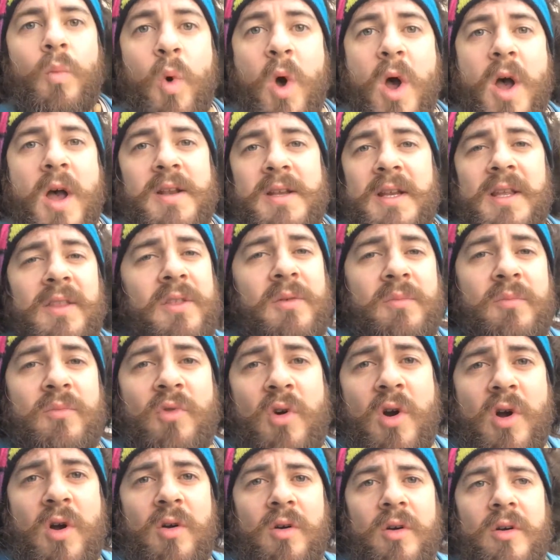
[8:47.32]
wording them
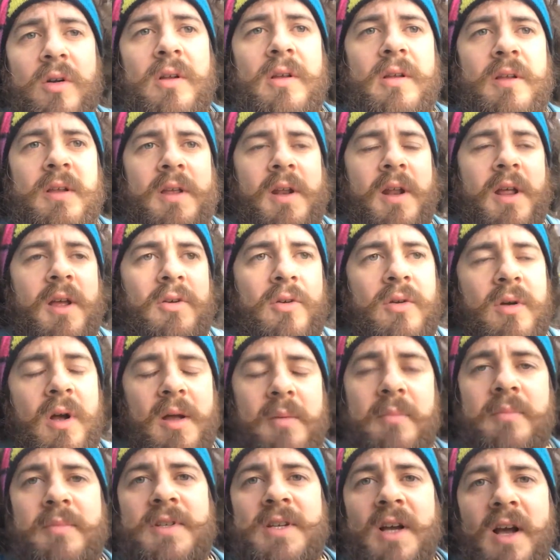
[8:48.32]
wrong, you know,
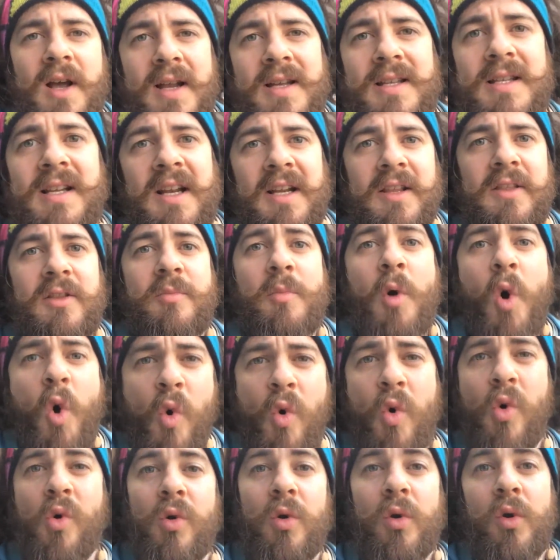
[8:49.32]
I'm titling them
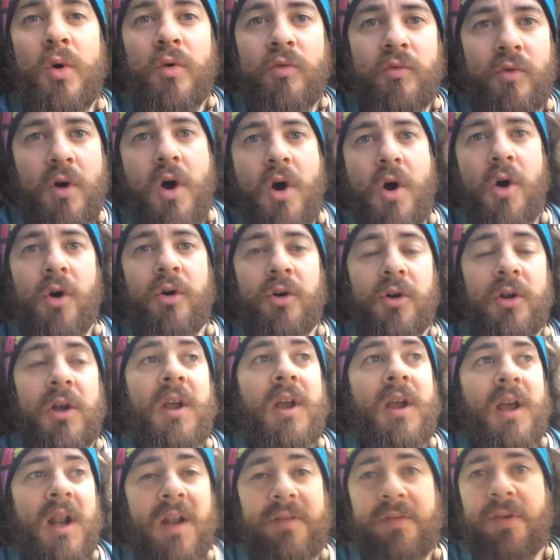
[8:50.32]
all wrong.
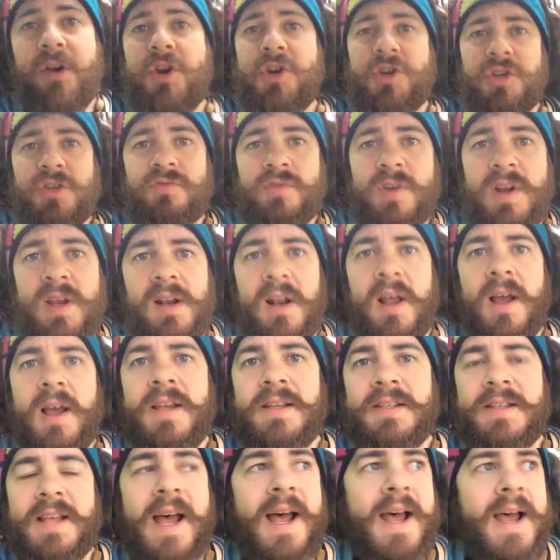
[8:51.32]
I've only just
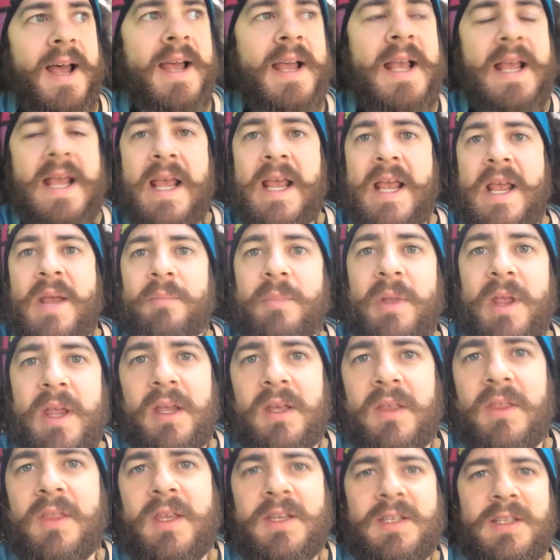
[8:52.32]
realised that being
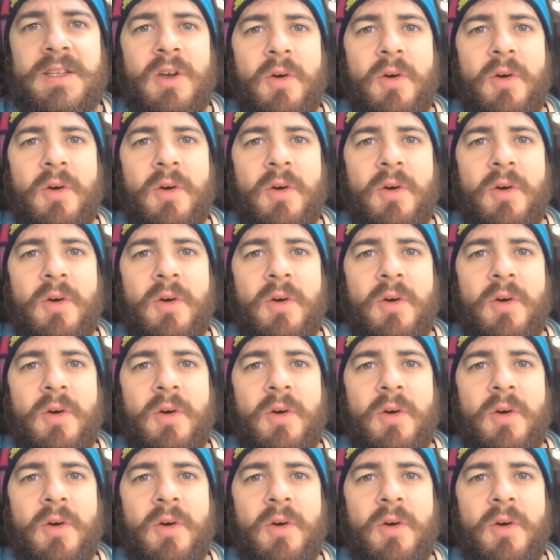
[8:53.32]
at this